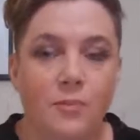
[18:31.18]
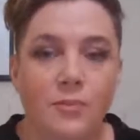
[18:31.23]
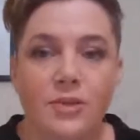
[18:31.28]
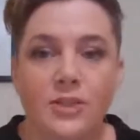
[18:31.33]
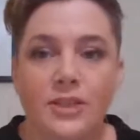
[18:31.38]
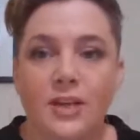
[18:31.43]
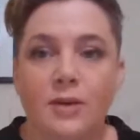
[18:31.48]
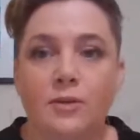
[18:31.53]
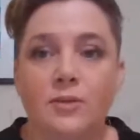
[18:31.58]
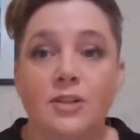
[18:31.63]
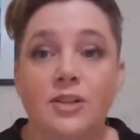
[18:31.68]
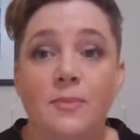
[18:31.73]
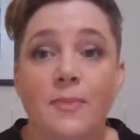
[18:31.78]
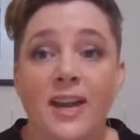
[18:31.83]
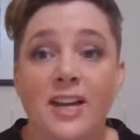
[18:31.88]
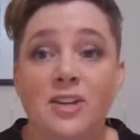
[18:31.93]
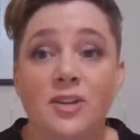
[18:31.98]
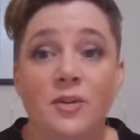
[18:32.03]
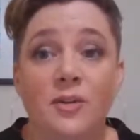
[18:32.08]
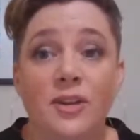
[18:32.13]
skills to
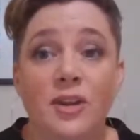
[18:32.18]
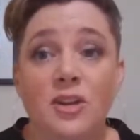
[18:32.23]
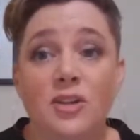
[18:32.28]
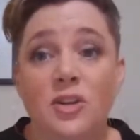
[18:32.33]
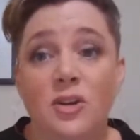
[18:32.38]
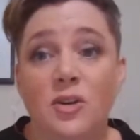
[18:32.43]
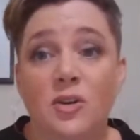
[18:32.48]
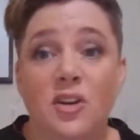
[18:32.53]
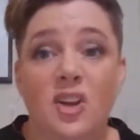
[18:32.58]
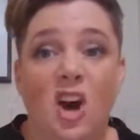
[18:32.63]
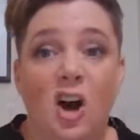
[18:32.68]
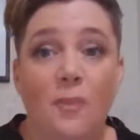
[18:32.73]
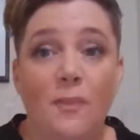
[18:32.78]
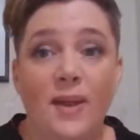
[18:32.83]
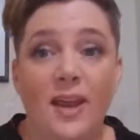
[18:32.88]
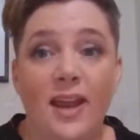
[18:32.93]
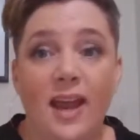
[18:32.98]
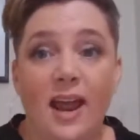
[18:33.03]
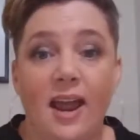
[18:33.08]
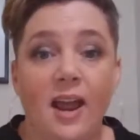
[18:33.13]
make sure that you do
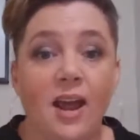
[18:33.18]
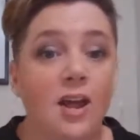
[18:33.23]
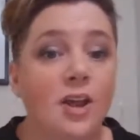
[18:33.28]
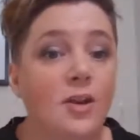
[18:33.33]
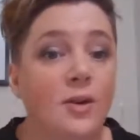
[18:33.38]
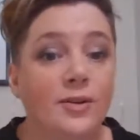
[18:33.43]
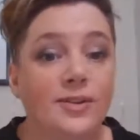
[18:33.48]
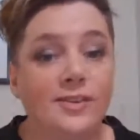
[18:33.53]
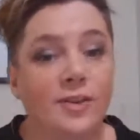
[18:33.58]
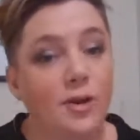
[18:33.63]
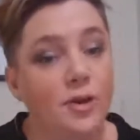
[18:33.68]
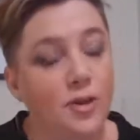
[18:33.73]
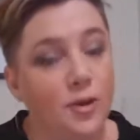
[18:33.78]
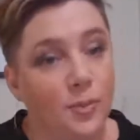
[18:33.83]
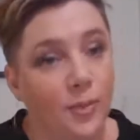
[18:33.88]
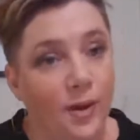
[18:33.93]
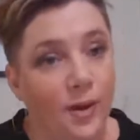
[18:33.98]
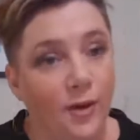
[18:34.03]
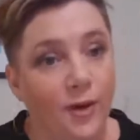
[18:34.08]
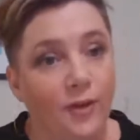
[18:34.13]
copy your social
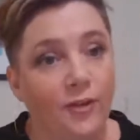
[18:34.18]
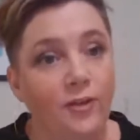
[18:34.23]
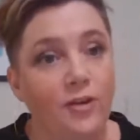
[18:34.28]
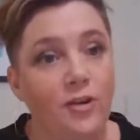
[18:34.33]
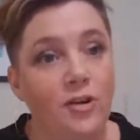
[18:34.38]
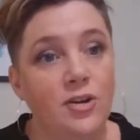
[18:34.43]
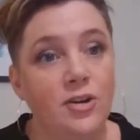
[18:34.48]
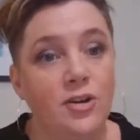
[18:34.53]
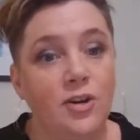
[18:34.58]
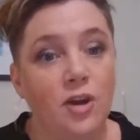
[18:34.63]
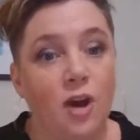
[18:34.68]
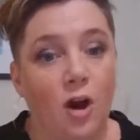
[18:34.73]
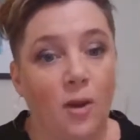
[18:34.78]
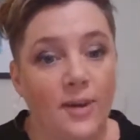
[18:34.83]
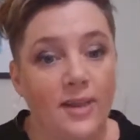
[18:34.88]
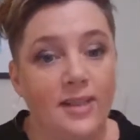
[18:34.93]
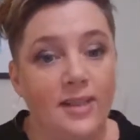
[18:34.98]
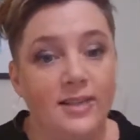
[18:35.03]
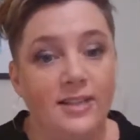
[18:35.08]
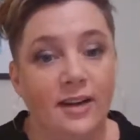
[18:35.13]
posts and you do
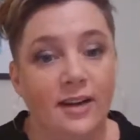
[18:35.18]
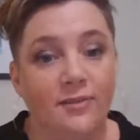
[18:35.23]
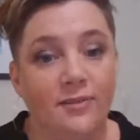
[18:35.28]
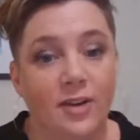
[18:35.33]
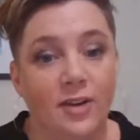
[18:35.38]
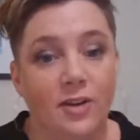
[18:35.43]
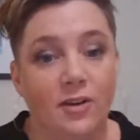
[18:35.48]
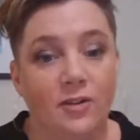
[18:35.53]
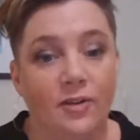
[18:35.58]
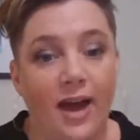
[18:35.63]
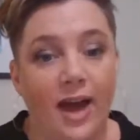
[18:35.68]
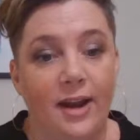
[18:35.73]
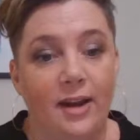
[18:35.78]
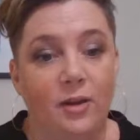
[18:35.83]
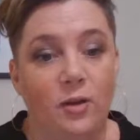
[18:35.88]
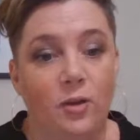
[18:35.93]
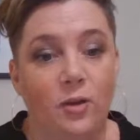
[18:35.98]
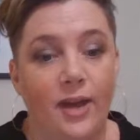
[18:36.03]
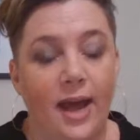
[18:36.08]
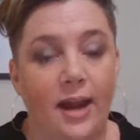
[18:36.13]
copy the stuff that you've had a
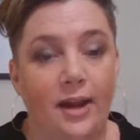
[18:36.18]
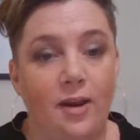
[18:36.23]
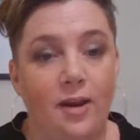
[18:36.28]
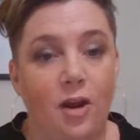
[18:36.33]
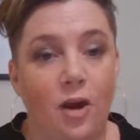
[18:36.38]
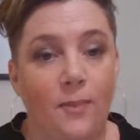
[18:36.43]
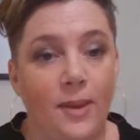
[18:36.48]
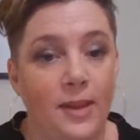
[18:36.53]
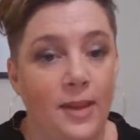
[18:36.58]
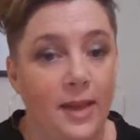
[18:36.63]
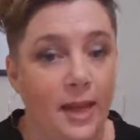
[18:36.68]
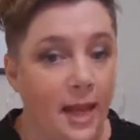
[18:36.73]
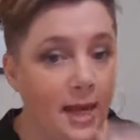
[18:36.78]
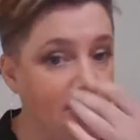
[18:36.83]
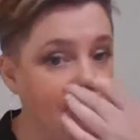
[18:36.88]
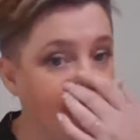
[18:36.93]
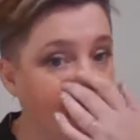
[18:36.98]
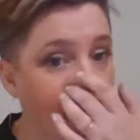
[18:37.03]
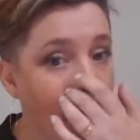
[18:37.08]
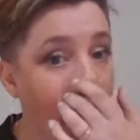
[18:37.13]
look at and copy the
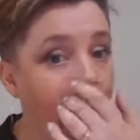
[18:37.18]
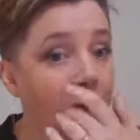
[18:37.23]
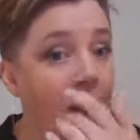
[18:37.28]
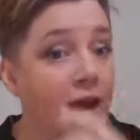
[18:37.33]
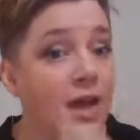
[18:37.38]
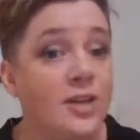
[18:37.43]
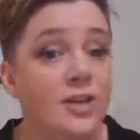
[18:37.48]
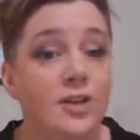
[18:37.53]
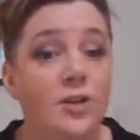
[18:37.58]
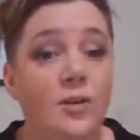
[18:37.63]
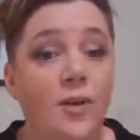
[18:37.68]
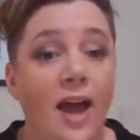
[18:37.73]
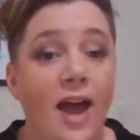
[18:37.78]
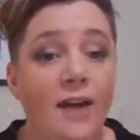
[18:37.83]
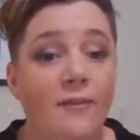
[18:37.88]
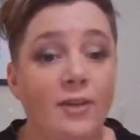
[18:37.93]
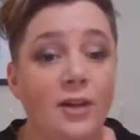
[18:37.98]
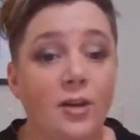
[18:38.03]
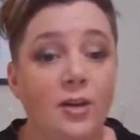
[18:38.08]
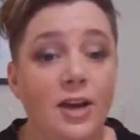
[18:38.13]
engagement. And do
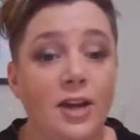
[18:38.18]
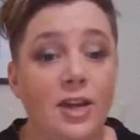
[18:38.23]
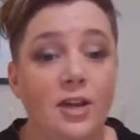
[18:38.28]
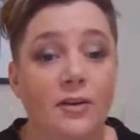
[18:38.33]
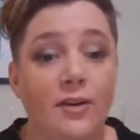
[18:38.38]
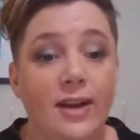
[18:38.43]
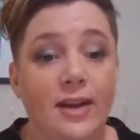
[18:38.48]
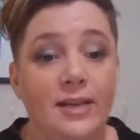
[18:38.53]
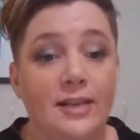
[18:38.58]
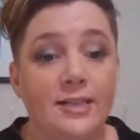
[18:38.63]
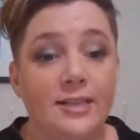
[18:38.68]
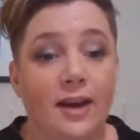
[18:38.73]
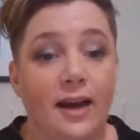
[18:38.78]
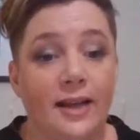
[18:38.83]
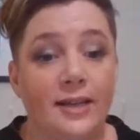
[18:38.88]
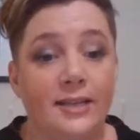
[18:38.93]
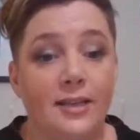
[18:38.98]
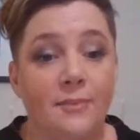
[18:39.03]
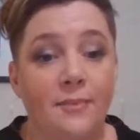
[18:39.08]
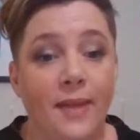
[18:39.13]
have a look at your
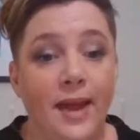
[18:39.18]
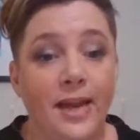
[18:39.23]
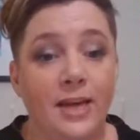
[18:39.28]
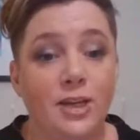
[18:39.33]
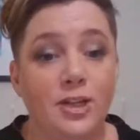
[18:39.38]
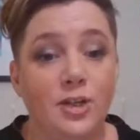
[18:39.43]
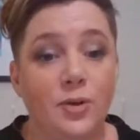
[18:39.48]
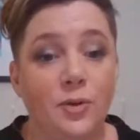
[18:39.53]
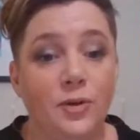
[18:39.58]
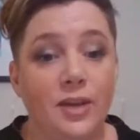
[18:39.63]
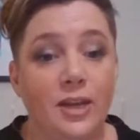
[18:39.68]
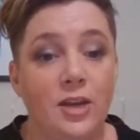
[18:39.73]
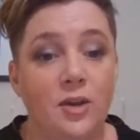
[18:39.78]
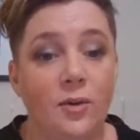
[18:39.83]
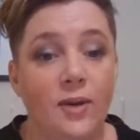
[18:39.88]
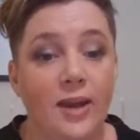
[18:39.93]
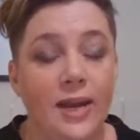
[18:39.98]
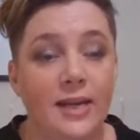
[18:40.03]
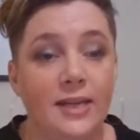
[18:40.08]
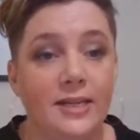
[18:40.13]
insights and make sure that
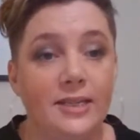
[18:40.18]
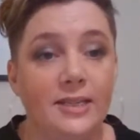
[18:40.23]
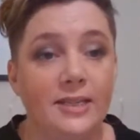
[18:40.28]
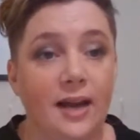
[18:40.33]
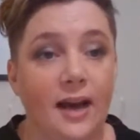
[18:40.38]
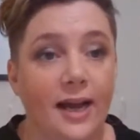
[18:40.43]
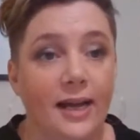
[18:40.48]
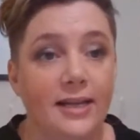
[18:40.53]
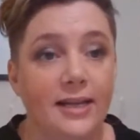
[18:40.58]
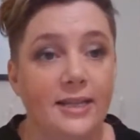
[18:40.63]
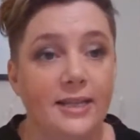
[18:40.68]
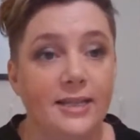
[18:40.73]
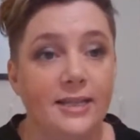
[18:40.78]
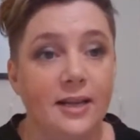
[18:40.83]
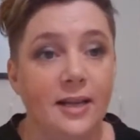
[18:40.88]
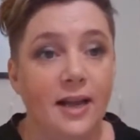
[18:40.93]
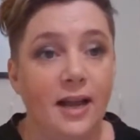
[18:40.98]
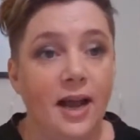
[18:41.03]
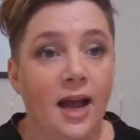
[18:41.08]
your insights